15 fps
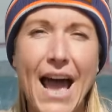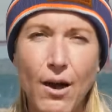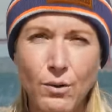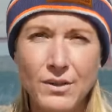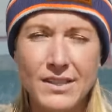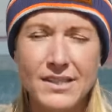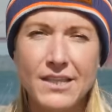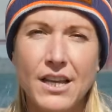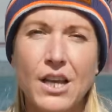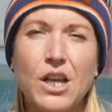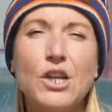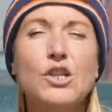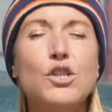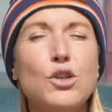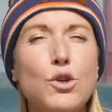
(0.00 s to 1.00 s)
ounce
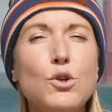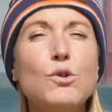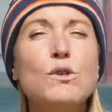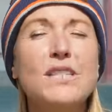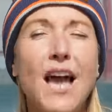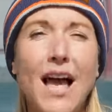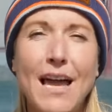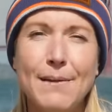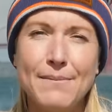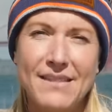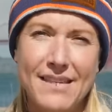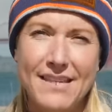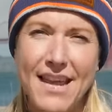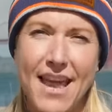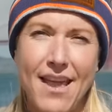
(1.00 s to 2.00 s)
2
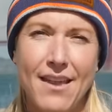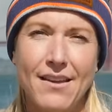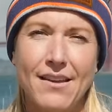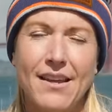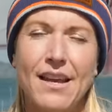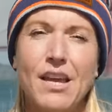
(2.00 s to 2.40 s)
times a day.